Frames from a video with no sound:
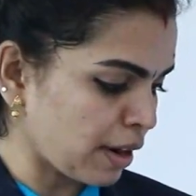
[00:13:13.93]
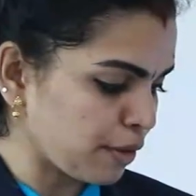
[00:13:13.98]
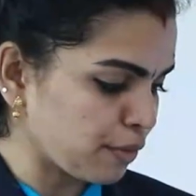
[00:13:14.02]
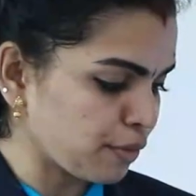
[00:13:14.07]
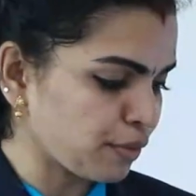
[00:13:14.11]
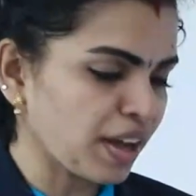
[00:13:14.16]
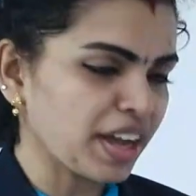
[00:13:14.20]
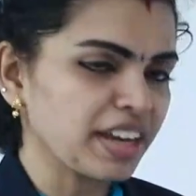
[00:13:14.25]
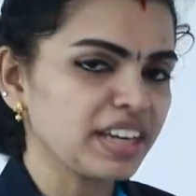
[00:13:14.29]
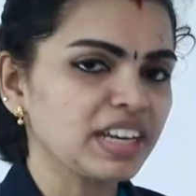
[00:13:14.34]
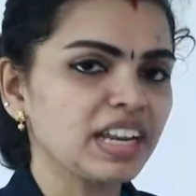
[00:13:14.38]

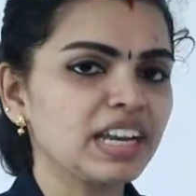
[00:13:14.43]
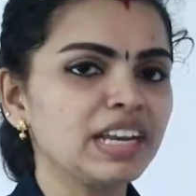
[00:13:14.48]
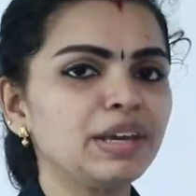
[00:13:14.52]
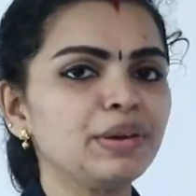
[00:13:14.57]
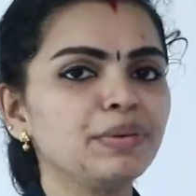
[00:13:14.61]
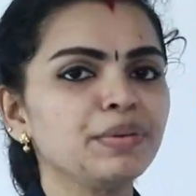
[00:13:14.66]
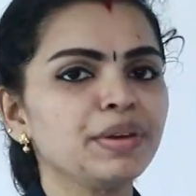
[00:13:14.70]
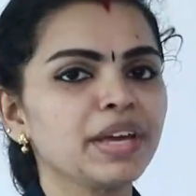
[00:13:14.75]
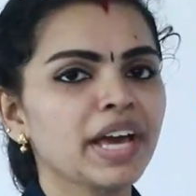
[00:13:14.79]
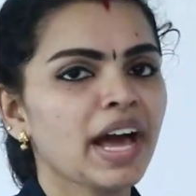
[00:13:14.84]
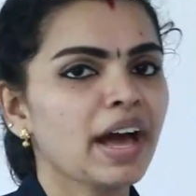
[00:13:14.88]
And
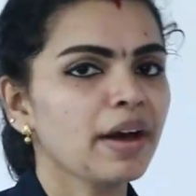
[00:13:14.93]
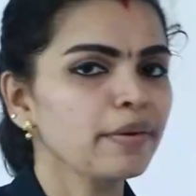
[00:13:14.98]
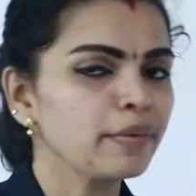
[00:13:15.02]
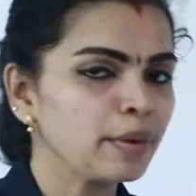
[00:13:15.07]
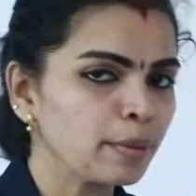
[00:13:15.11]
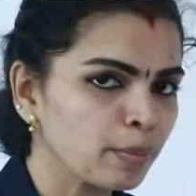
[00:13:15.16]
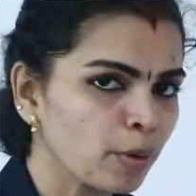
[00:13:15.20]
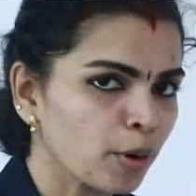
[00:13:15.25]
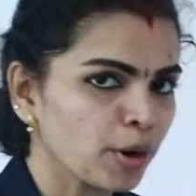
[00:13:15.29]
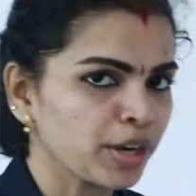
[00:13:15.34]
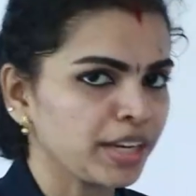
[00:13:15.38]
finally we have
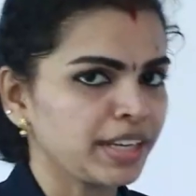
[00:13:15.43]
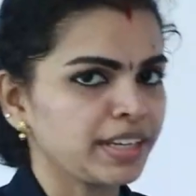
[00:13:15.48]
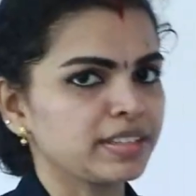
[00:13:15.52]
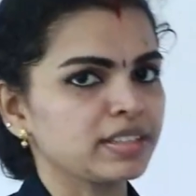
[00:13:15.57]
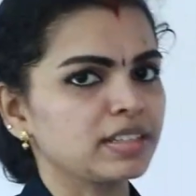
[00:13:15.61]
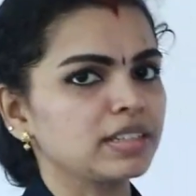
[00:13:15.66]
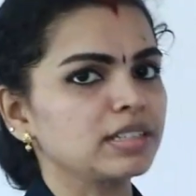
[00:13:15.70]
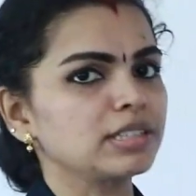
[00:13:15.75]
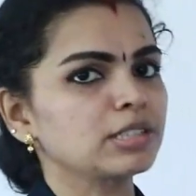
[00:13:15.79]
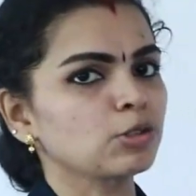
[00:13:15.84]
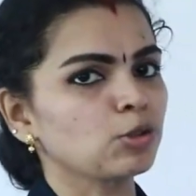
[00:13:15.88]
a monitor.